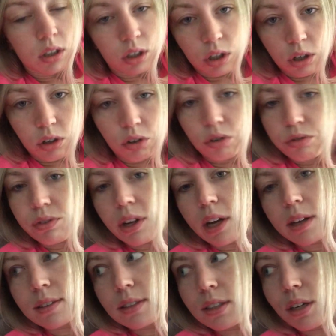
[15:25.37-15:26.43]
go
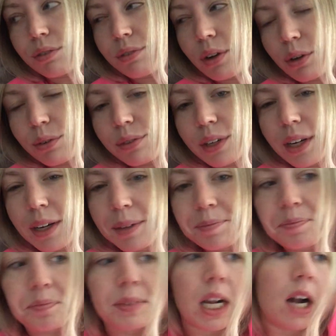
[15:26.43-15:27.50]
fax stuff over.
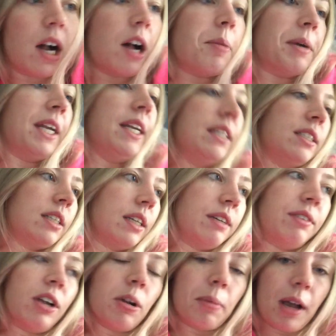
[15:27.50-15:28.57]
I need to
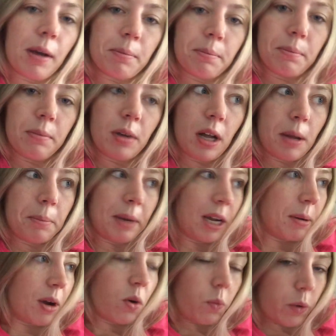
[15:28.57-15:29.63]
leave here by
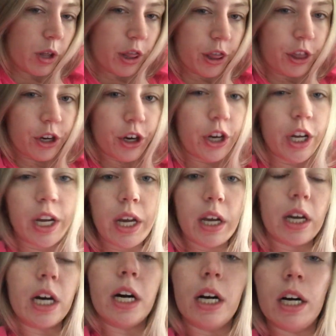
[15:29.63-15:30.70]
about
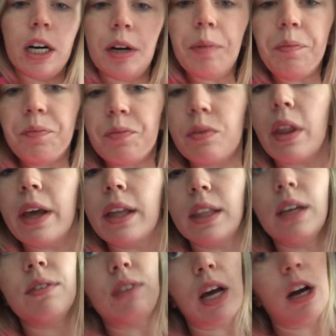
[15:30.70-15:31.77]
1:30. Like
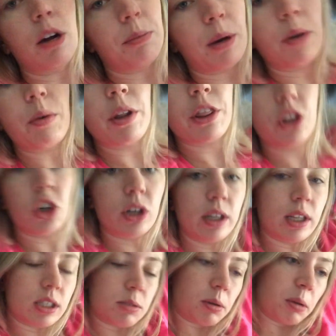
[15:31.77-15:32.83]
leave town by 1:30.
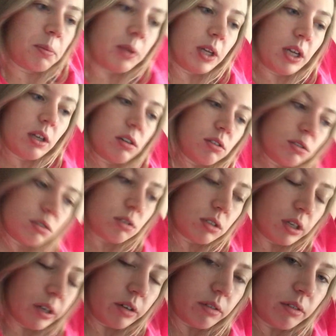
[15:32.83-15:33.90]
That's my plan.
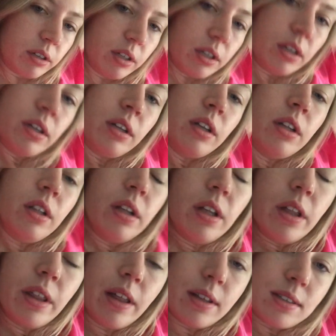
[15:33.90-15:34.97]
So
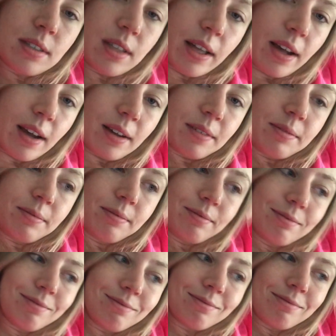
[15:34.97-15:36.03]
that's that.
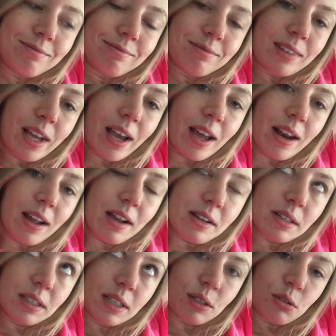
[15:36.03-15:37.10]

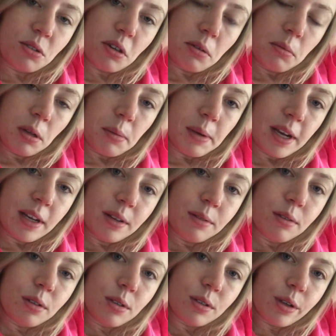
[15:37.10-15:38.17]
Headache extremely bad.
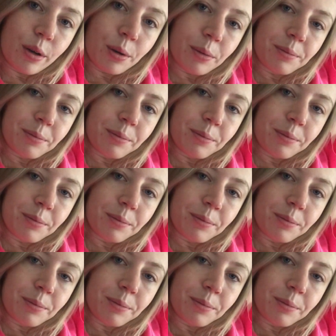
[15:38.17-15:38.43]
So